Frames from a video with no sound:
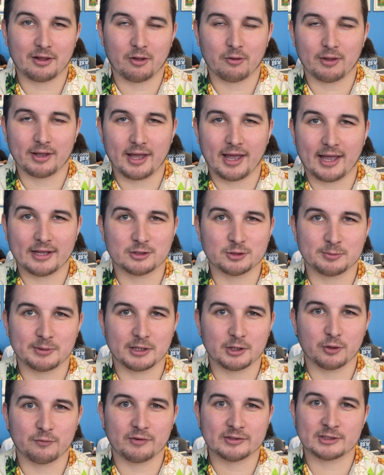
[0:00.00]
I had too
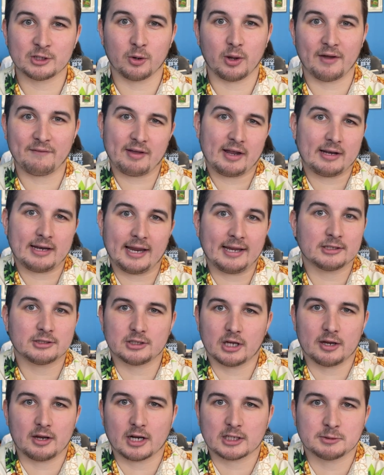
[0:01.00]
many Luffy's. No, I've had an
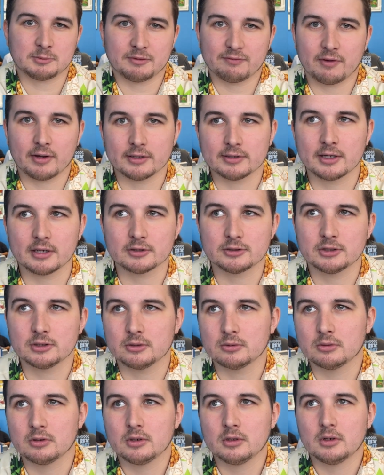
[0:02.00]
ace. I'd actually be fine there
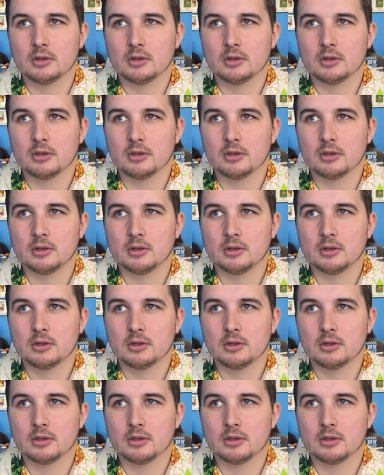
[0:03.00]
too.